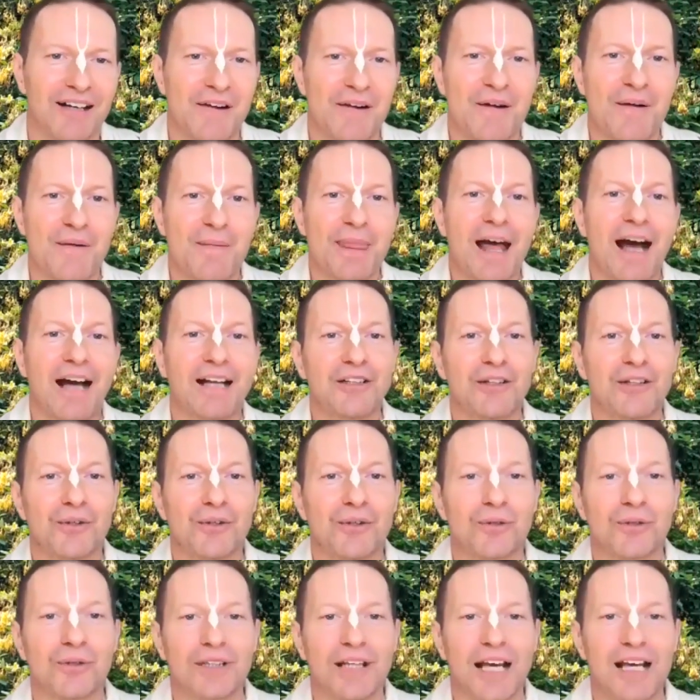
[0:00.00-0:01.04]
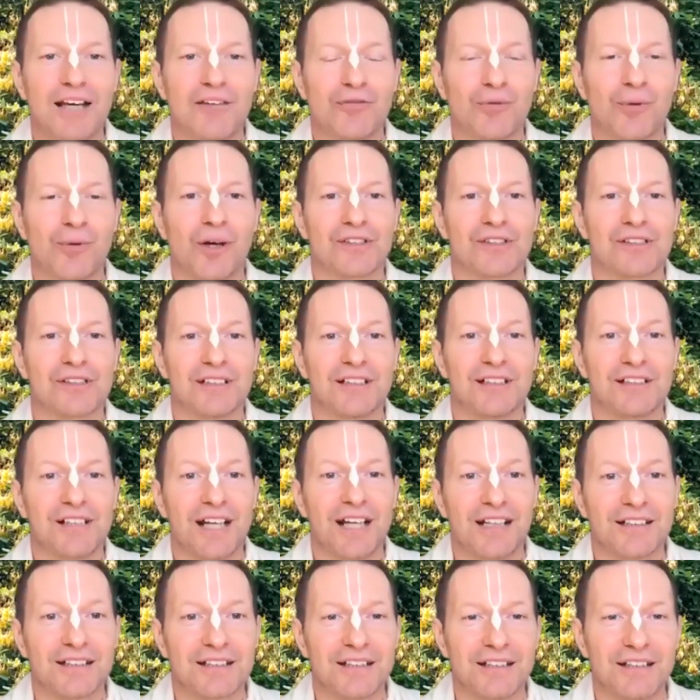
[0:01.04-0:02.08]
And Gurudev was
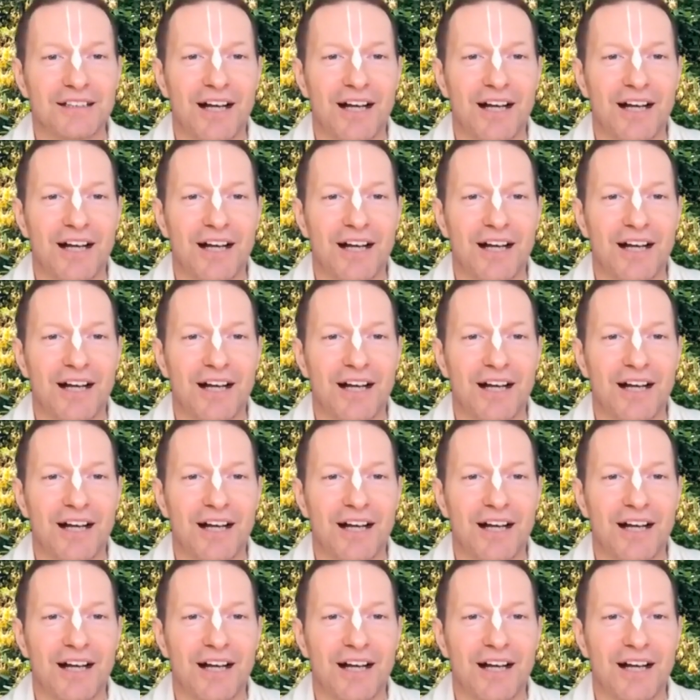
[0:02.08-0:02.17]
chanting